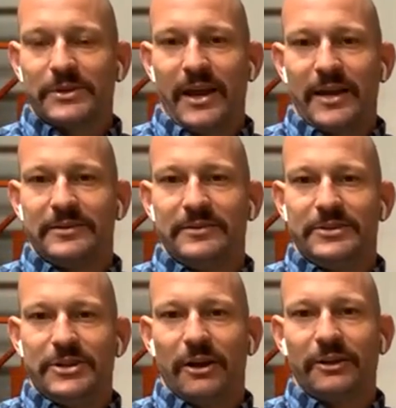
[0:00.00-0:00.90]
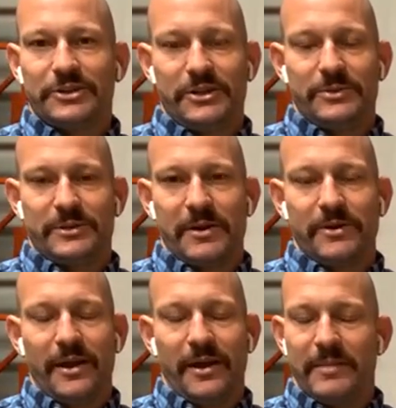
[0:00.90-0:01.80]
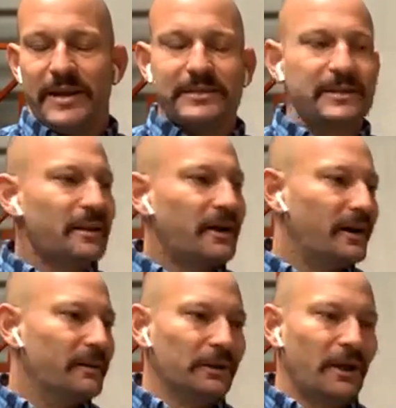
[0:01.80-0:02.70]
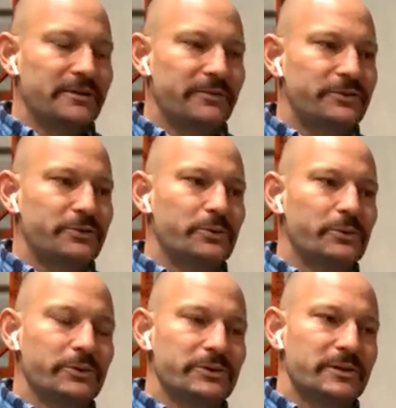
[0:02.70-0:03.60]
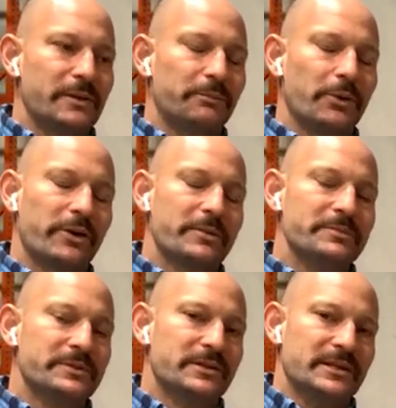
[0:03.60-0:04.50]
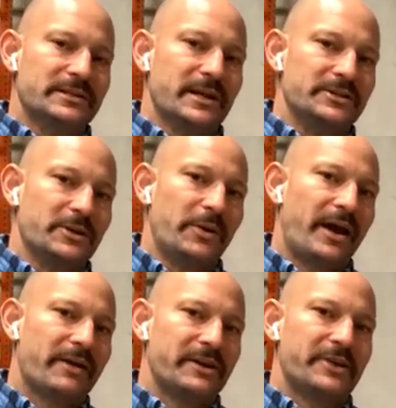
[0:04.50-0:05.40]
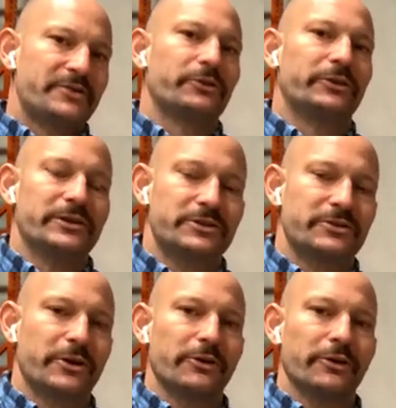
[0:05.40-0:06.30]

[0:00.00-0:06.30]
So yeah, geology was amazing. A lot of schools and programs these days don't have a natural history or